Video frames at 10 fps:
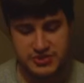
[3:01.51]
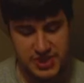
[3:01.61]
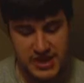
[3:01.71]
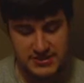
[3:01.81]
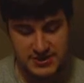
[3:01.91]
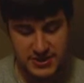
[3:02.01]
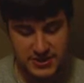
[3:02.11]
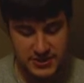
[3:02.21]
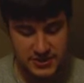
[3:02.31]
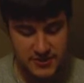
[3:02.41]
was
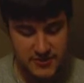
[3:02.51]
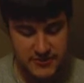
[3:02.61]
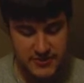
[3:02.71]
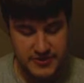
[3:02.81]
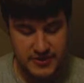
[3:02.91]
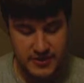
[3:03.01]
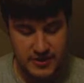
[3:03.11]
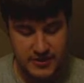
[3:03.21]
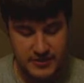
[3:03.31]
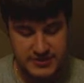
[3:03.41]
changing. You know,
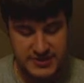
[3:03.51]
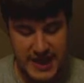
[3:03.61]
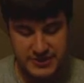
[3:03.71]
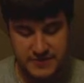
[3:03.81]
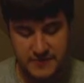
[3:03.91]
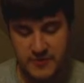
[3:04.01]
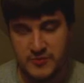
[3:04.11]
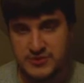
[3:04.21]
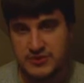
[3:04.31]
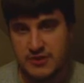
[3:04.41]
the slasher
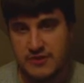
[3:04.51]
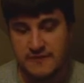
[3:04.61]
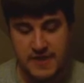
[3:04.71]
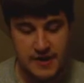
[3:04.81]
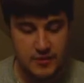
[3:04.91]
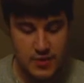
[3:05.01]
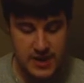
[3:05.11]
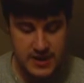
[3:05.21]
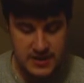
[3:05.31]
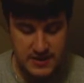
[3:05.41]
film was starting to fade
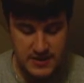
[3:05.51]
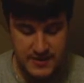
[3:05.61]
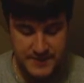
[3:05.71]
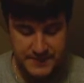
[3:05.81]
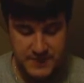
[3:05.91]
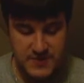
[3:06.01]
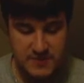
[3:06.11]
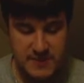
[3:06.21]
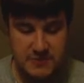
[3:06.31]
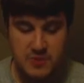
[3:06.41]
away. You
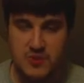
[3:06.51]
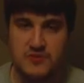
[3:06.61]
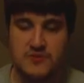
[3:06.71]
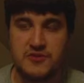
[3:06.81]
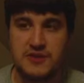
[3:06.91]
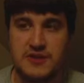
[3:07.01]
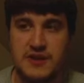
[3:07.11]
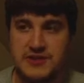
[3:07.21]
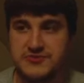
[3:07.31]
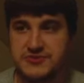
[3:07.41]
know, people weren't really
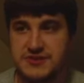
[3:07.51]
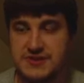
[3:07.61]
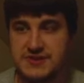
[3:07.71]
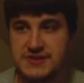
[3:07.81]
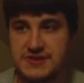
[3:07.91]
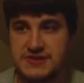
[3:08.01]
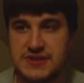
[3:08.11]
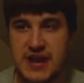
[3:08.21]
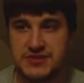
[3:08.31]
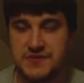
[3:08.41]
interested in seeing
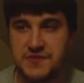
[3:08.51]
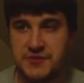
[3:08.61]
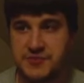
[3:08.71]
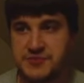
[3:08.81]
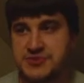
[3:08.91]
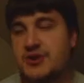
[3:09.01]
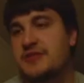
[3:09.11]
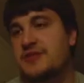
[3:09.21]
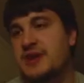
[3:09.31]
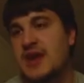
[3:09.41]
slasher films. So
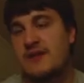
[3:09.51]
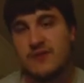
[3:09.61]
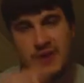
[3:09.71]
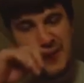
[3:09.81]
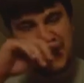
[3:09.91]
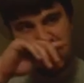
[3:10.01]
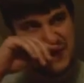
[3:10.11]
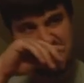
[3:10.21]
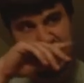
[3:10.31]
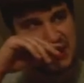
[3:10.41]
I think every,
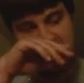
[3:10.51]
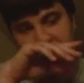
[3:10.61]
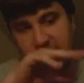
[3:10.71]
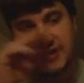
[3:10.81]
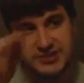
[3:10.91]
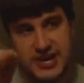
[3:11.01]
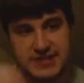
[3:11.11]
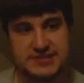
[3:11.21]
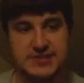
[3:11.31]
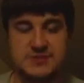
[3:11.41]
you know,
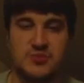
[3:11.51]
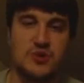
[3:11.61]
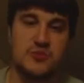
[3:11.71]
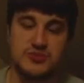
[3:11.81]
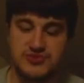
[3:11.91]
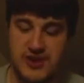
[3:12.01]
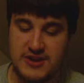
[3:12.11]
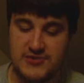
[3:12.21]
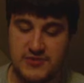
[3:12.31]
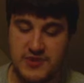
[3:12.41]
franchise at this point was trying
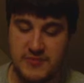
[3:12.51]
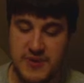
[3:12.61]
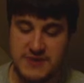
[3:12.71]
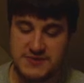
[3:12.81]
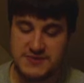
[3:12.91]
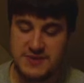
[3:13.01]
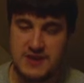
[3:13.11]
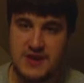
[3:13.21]
to do their best,